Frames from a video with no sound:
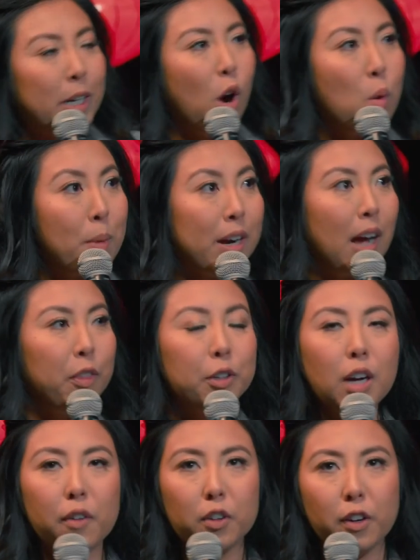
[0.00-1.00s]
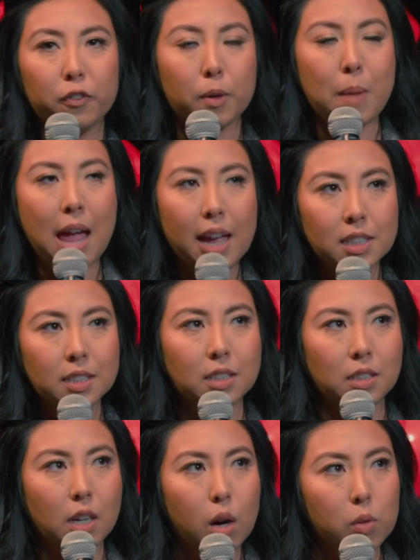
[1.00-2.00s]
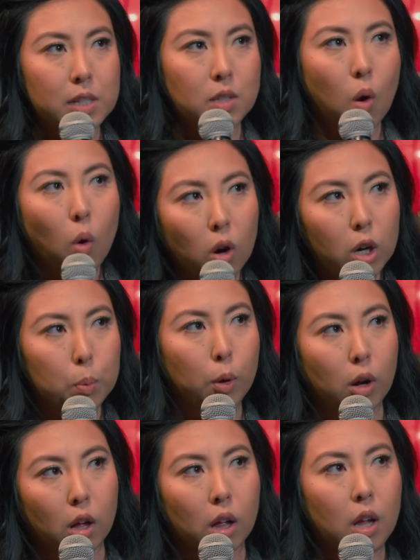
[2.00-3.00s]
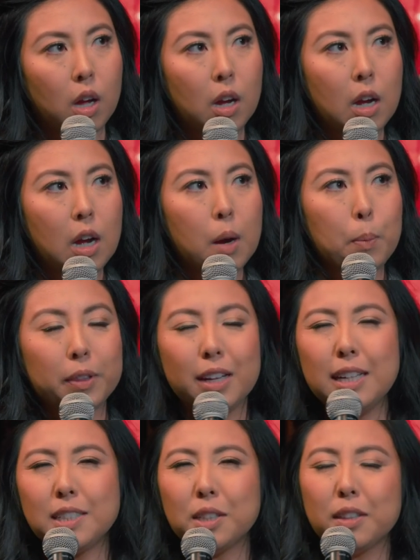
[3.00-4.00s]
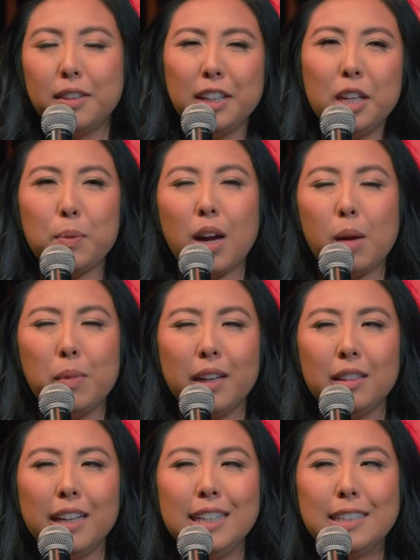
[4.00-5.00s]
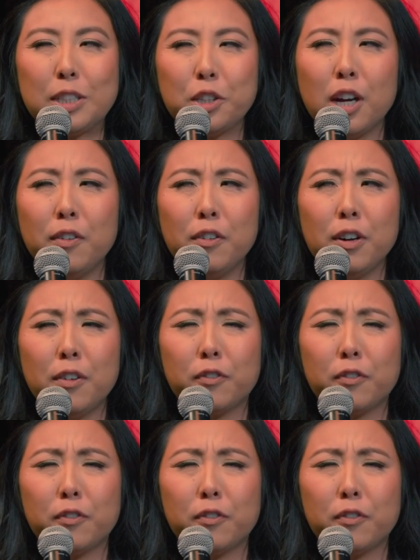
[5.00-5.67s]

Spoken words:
oh my God, they're covered up from head to toe. That's horrible. But then I started thinking about it. I'm like, ladies, they're covered up